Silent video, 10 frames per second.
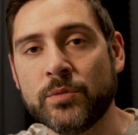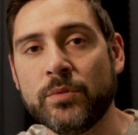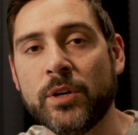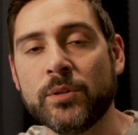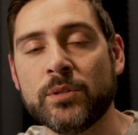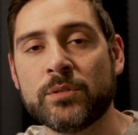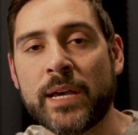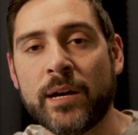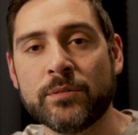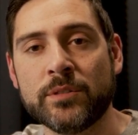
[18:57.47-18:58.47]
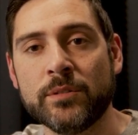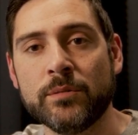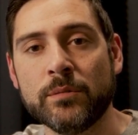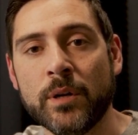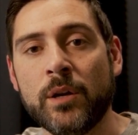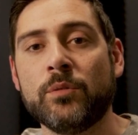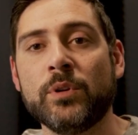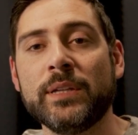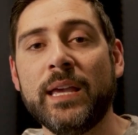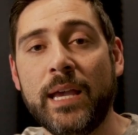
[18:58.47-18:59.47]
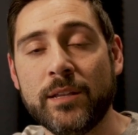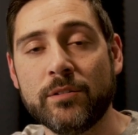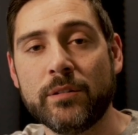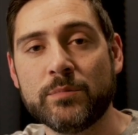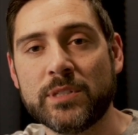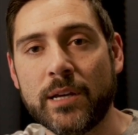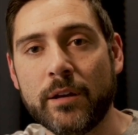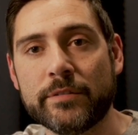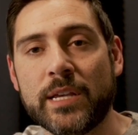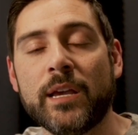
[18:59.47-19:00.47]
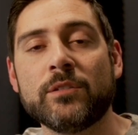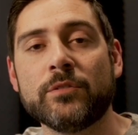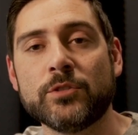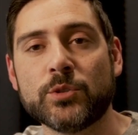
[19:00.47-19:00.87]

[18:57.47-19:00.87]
who knows how to really handle themselves, handle the